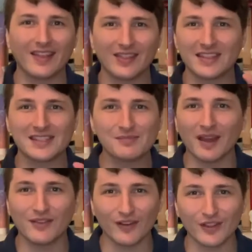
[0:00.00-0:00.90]
This is
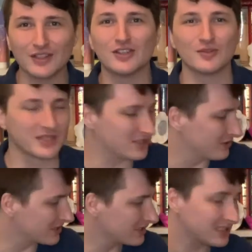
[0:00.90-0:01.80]
my favorite thing to do with
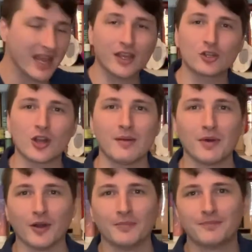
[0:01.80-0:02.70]
students. Take your
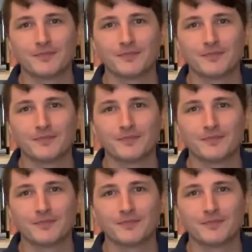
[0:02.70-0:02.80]
trombone.